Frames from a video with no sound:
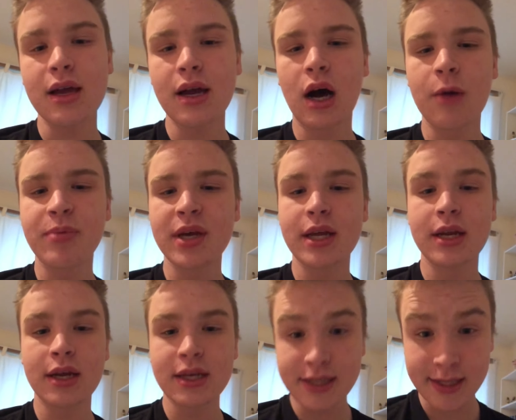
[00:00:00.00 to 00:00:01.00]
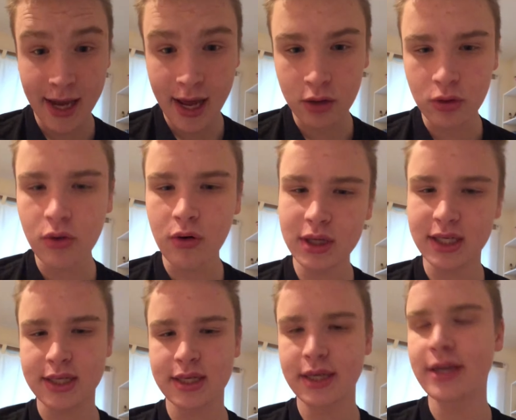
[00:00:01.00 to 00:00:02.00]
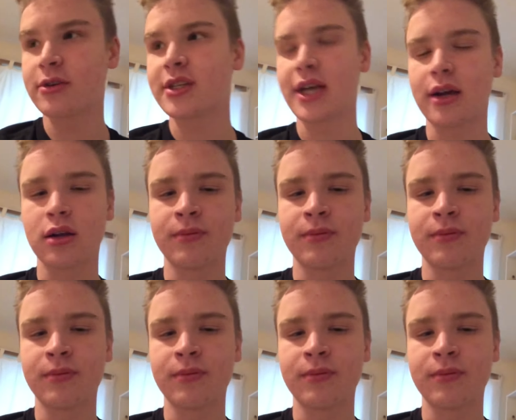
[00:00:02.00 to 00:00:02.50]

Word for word: up in Seattle or at least near Seattle.